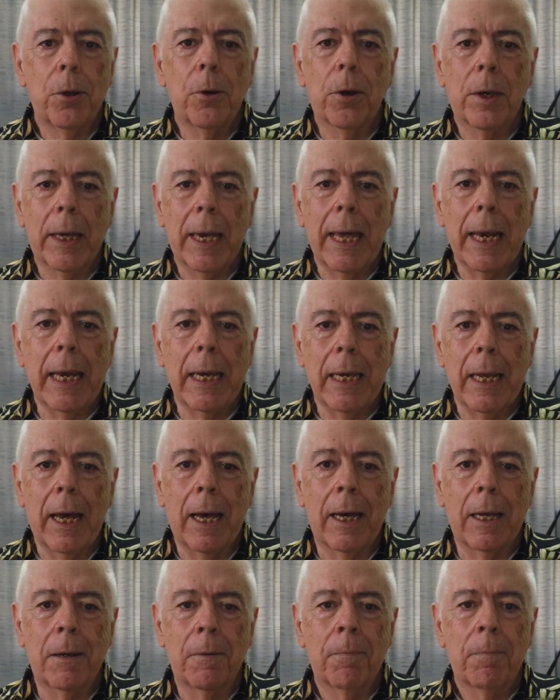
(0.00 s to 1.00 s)
You can get it
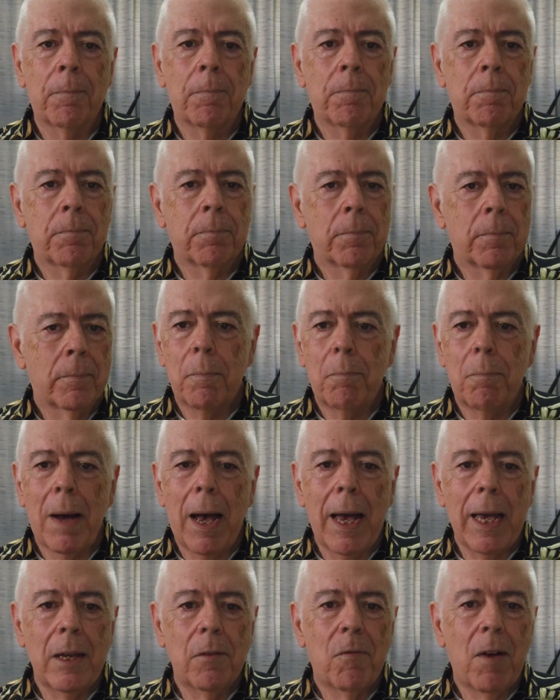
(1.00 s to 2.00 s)
done.
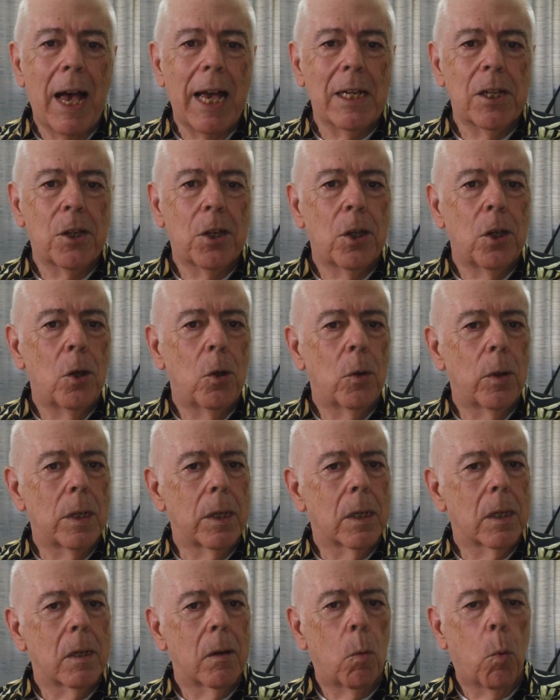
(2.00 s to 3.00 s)
My advice to you
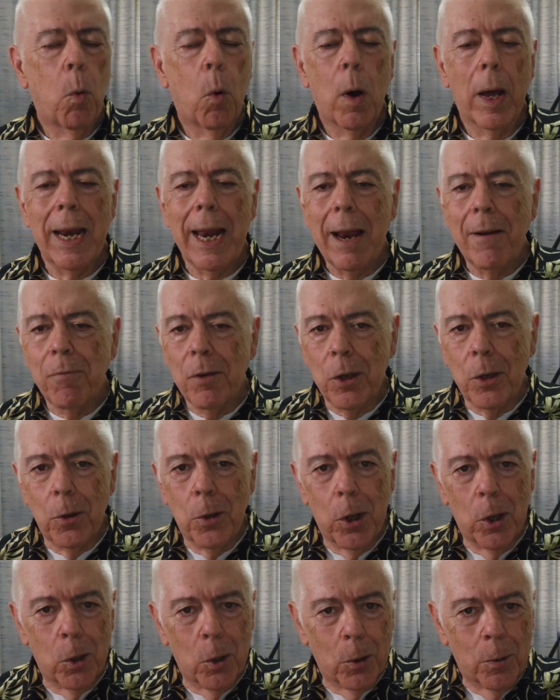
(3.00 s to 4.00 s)
is, whatever you
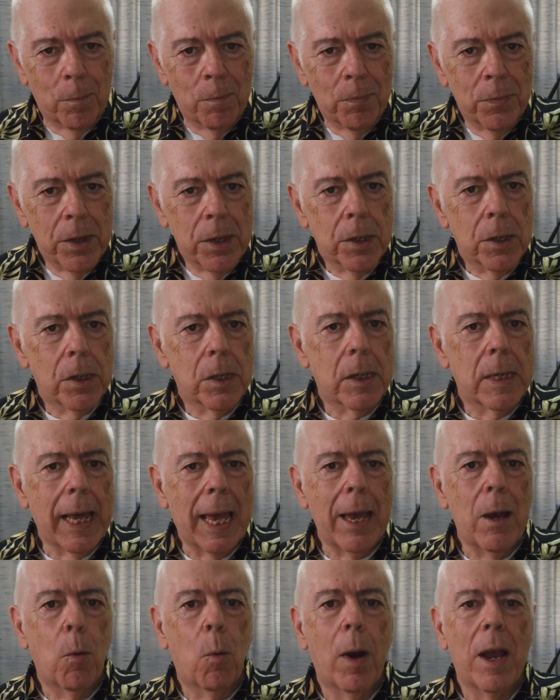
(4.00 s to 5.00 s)
do,
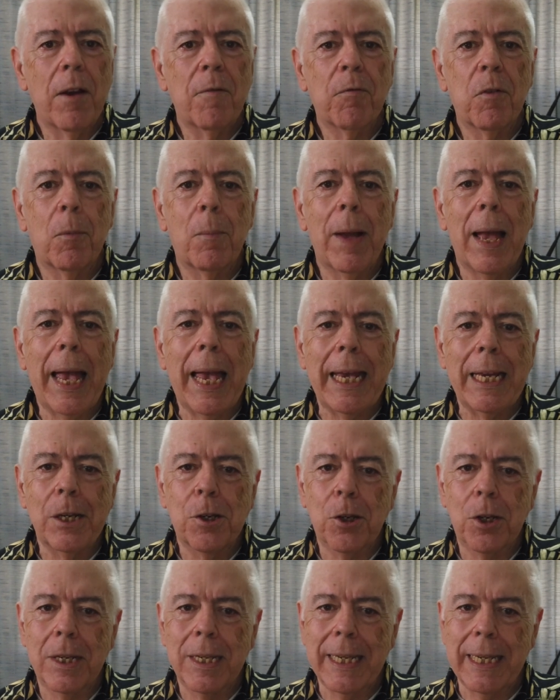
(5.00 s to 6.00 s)
stay away from
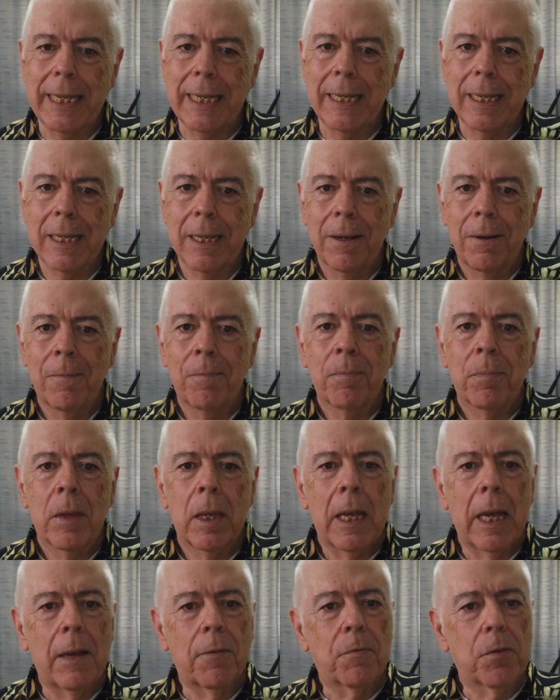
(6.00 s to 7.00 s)
agencies.
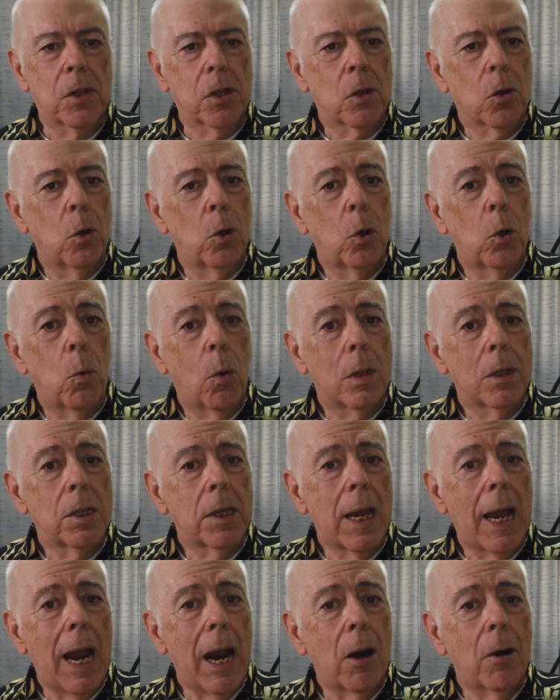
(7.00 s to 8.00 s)
If the school wants
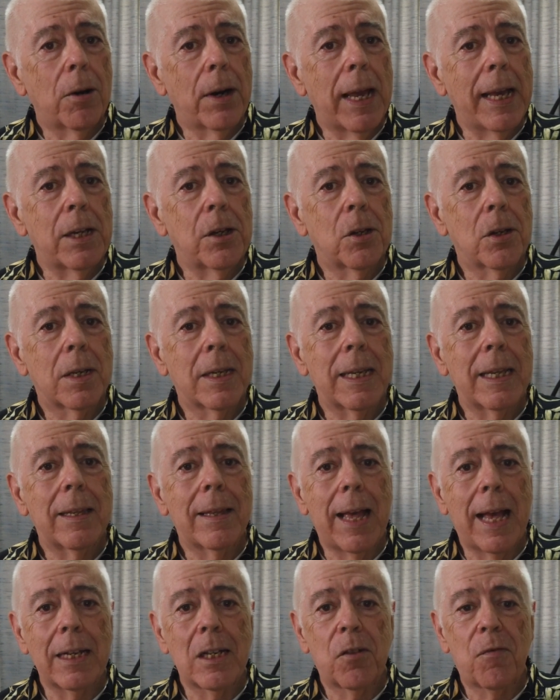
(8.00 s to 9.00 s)
to hire an agency,
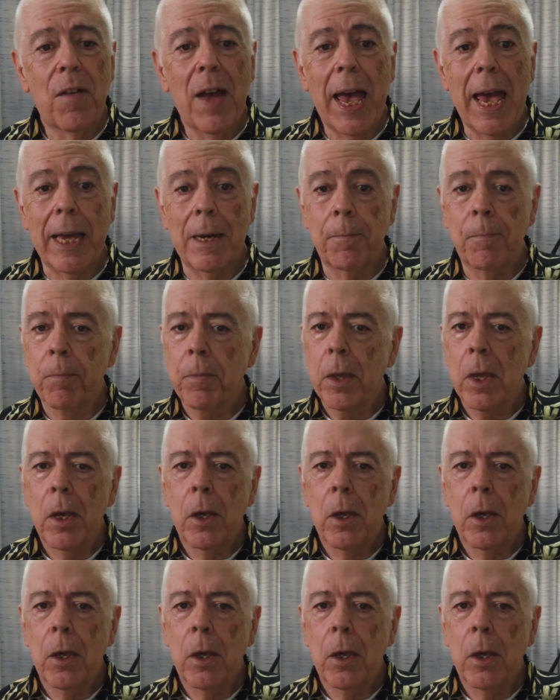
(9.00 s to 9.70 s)
that's fine.